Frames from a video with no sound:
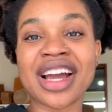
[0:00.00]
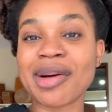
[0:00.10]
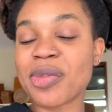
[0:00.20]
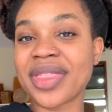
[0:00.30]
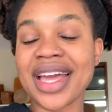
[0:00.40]
come
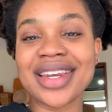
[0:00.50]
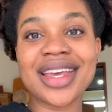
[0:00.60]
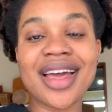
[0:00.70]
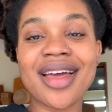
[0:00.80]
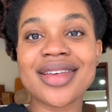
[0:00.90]
up with
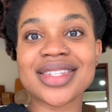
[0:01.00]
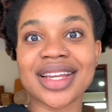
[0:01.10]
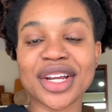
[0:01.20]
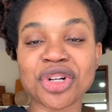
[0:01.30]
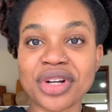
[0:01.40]
ideas
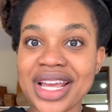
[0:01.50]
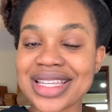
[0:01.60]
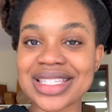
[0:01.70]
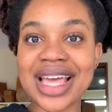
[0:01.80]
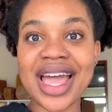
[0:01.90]
and create a
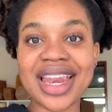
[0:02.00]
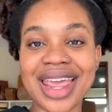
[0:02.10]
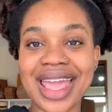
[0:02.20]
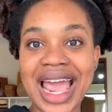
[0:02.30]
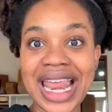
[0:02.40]
set
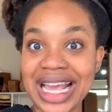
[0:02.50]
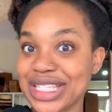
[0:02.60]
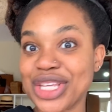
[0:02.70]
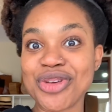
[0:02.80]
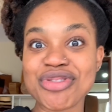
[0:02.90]
and
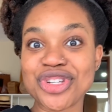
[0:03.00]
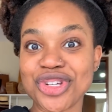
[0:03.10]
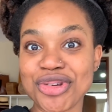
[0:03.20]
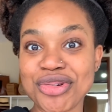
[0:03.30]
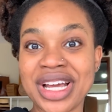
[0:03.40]
execute the
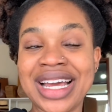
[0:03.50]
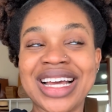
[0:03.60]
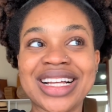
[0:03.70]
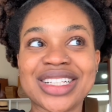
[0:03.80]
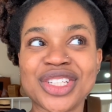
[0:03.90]
shoot,
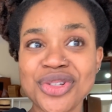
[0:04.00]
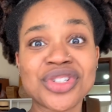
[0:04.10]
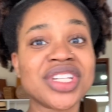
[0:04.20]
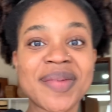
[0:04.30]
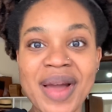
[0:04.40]

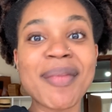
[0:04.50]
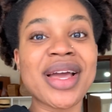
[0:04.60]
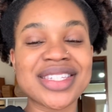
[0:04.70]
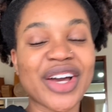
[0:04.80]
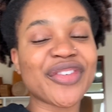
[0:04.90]
usually by
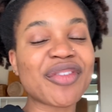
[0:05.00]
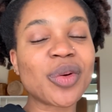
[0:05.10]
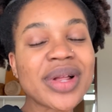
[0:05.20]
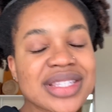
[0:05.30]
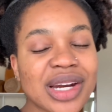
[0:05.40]
myself. Every
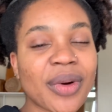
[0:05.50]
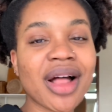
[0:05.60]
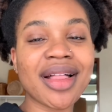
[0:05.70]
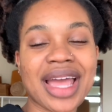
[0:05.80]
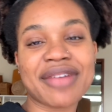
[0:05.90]
once in a while
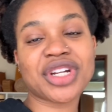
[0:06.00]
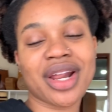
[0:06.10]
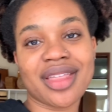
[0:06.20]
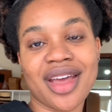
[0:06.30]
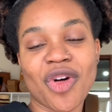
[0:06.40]
I have
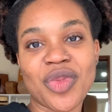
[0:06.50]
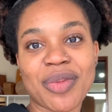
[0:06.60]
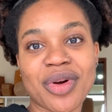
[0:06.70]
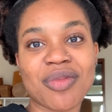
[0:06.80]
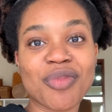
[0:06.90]
Jonathan help me,
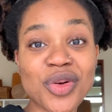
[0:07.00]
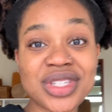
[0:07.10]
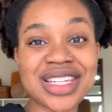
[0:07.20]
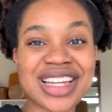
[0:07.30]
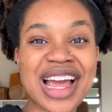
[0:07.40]
but most
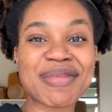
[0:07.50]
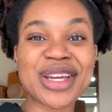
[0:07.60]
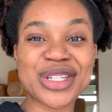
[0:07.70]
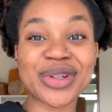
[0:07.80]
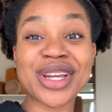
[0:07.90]
of the time I
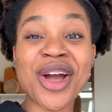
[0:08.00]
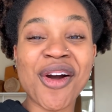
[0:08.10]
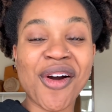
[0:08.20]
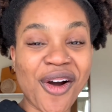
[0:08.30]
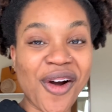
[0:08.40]
do it
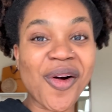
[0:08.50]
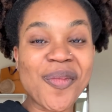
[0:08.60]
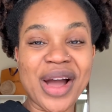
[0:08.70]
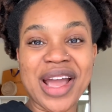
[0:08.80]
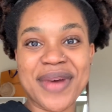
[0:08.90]
all
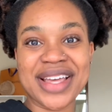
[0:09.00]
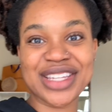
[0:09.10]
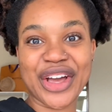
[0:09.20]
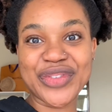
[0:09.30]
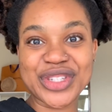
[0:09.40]
by
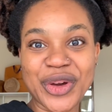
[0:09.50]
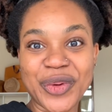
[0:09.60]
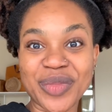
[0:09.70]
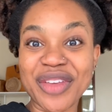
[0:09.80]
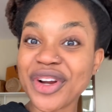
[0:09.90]
myself. So
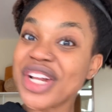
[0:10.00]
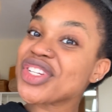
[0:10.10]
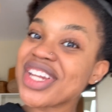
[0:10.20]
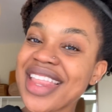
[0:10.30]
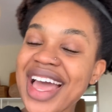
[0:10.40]
if you're
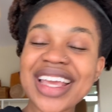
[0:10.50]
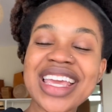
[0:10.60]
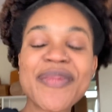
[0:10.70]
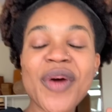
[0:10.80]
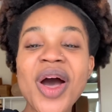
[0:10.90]
interested in that,
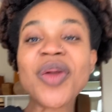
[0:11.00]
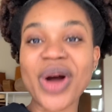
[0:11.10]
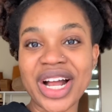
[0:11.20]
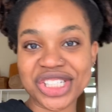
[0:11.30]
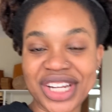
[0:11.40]
keep on
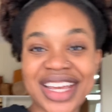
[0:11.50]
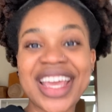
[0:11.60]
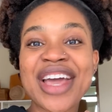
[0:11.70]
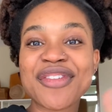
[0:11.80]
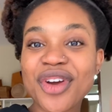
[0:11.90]
watching.
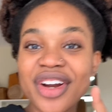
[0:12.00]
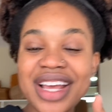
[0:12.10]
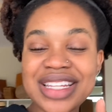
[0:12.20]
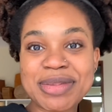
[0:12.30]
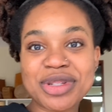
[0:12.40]
If you aren't
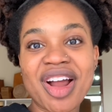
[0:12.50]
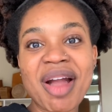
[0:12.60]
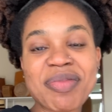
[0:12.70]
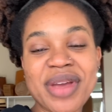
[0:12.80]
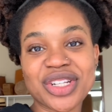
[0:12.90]
yet
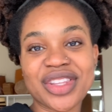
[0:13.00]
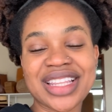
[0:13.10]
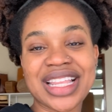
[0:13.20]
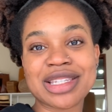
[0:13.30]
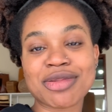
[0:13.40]
subscribed, make sure that you hit
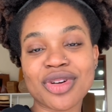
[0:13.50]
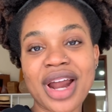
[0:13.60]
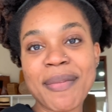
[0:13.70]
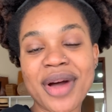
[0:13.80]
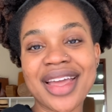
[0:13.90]
that
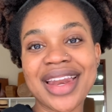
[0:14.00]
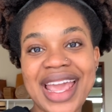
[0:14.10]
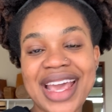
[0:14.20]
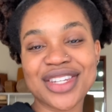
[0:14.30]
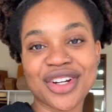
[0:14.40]
subscribe button
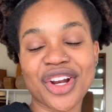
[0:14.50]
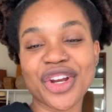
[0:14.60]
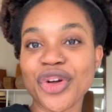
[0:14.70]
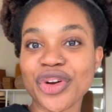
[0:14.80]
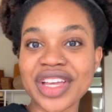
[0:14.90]
and turn on your
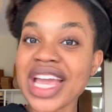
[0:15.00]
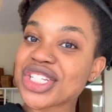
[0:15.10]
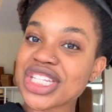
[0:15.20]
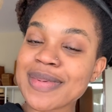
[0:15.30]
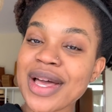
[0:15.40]

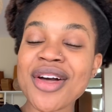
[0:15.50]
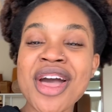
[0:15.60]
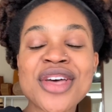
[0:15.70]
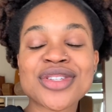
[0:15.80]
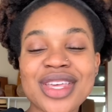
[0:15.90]
notifications bell
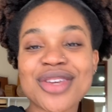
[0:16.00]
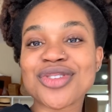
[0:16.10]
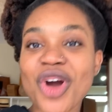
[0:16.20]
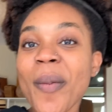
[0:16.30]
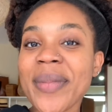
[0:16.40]
so that you
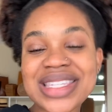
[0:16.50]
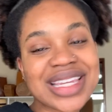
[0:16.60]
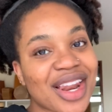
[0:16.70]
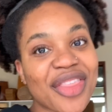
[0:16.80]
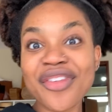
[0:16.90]
don't miss
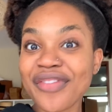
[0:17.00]
another